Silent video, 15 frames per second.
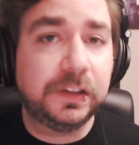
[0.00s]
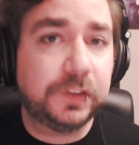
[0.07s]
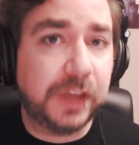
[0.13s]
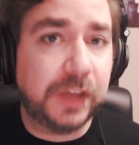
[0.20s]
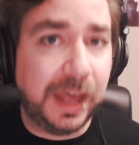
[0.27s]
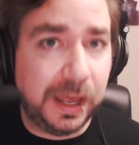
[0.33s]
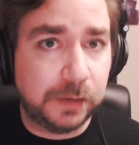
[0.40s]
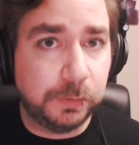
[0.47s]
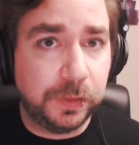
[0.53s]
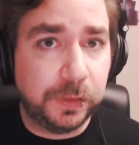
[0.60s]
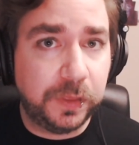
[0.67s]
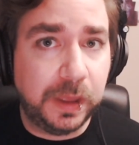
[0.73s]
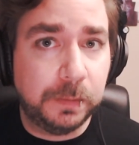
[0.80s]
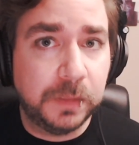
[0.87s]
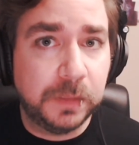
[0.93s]
and attack
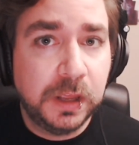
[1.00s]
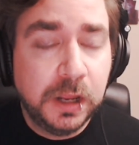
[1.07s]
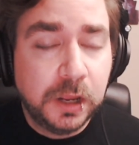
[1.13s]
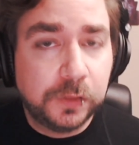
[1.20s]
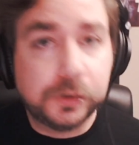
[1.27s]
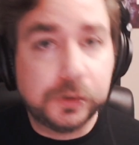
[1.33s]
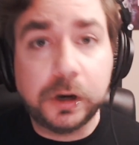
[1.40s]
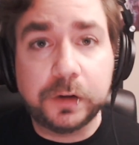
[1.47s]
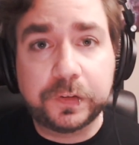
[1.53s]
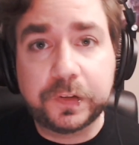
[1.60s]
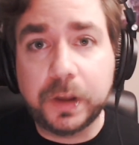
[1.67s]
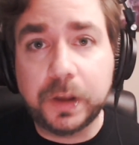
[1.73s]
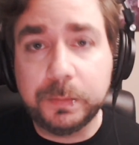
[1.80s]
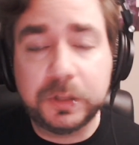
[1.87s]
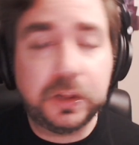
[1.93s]
with them. There are
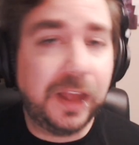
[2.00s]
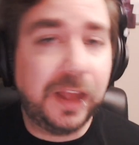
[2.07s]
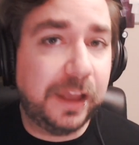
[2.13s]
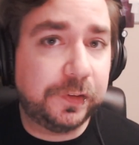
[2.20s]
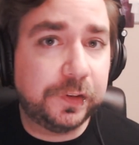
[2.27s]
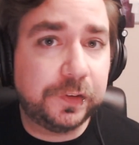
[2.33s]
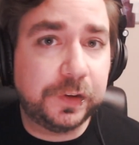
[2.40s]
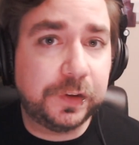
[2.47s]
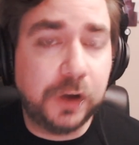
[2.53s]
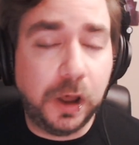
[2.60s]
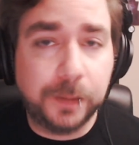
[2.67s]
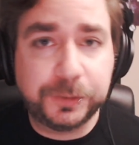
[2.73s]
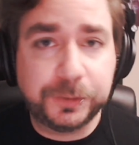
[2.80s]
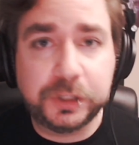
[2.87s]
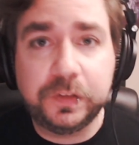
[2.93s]
some classes and
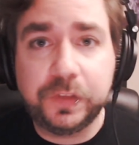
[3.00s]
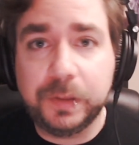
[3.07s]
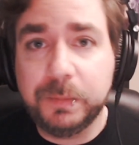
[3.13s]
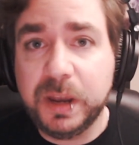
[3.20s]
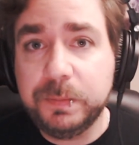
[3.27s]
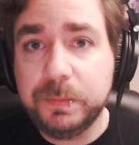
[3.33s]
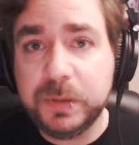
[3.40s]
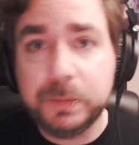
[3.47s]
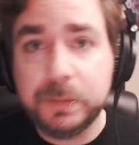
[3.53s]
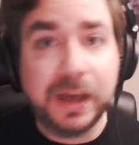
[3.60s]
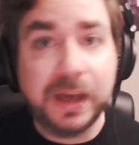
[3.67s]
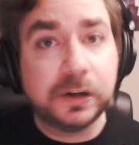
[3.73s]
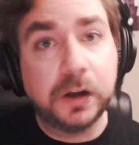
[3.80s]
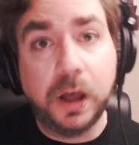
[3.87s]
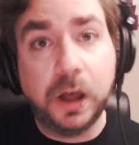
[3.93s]
options that might be
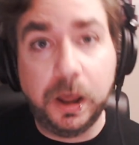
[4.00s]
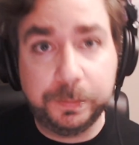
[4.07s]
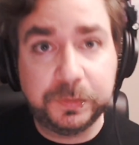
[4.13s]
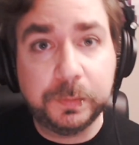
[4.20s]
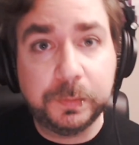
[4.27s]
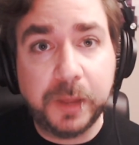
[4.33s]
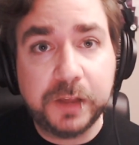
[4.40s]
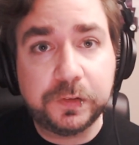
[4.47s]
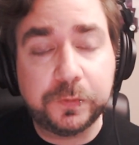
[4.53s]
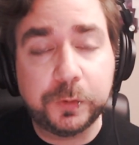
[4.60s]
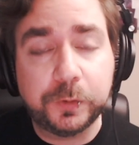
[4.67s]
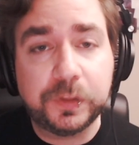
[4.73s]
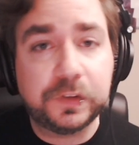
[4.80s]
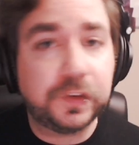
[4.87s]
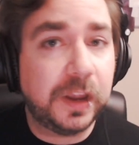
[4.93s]
better optimized
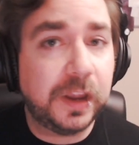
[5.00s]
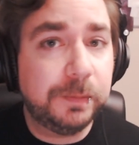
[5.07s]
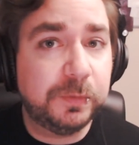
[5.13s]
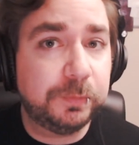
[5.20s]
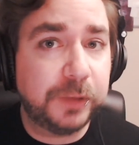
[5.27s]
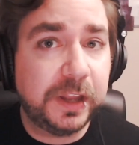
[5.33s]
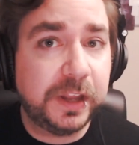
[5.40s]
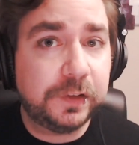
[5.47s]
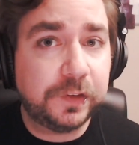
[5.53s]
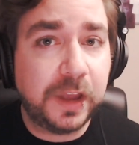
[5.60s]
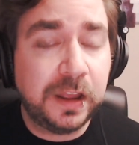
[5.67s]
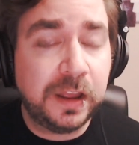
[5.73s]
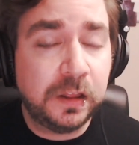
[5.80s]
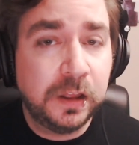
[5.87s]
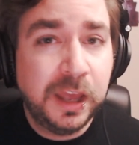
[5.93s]
for this type of
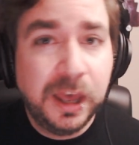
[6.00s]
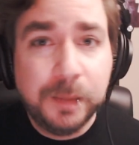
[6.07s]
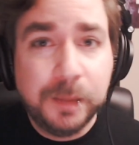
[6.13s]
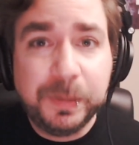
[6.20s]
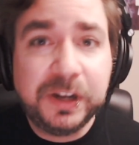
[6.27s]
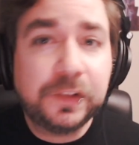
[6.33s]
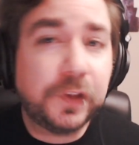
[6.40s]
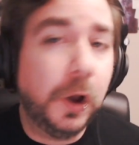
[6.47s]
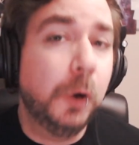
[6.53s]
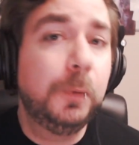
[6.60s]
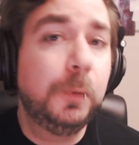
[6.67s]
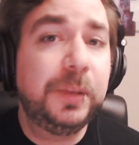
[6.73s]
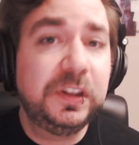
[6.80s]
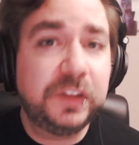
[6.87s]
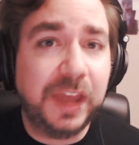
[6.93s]
playstyle, but it's
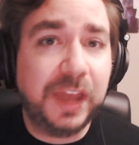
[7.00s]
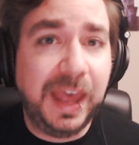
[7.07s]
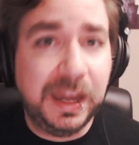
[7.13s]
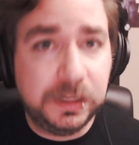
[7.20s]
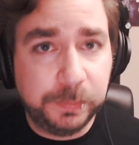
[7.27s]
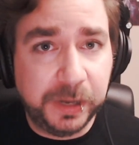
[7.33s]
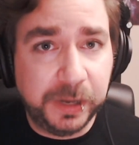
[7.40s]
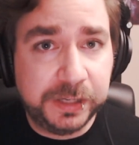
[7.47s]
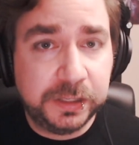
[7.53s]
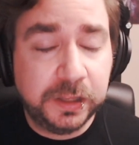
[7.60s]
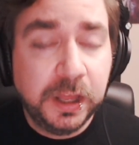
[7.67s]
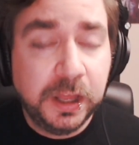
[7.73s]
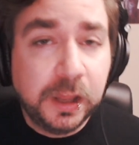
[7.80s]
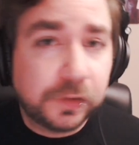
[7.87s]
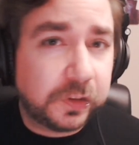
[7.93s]
open to anybody.
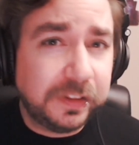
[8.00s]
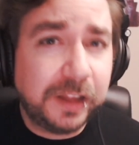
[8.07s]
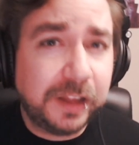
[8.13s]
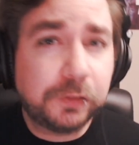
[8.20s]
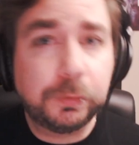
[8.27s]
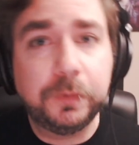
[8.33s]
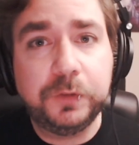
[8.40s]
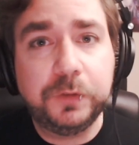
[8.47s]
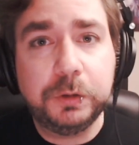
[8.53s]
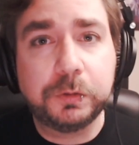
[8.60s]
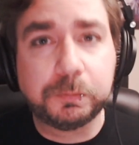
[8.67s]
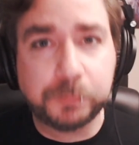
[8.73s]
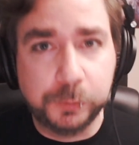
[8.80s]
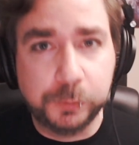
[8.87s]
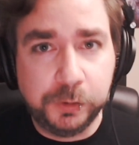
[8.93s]
So let's review
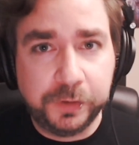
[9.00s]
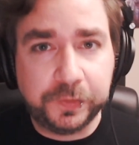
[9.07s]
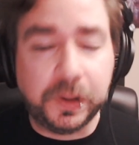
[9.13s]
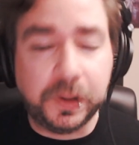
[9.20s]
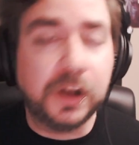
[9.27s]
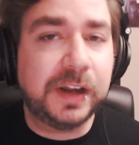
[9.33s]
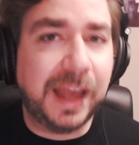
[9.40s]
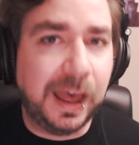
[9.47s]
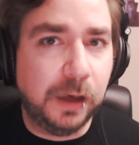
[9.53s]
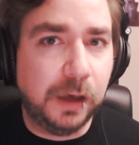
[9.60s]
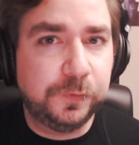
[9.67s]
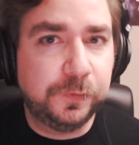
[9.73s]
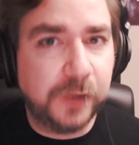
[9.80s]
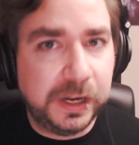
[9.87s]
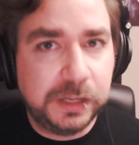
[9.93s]
the rules on
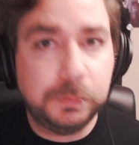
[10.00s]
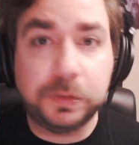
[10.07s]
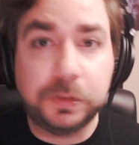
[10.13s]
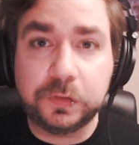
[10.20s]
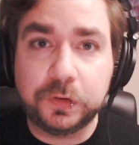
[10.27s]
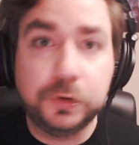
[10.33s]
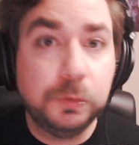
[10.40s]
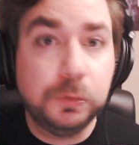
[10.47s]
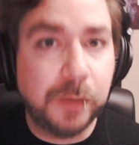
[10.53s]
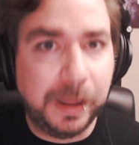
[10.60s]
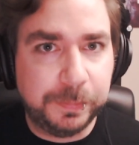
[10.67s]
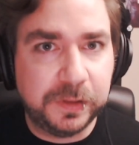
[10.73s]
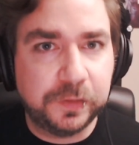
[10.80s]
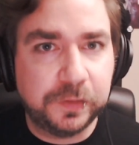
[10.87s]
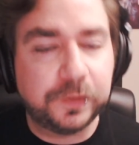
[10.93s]
how fighting with two
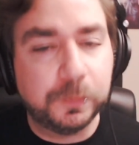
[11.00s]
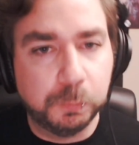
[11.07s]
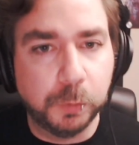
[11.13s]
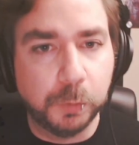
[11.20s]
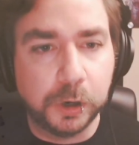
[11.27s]
weapons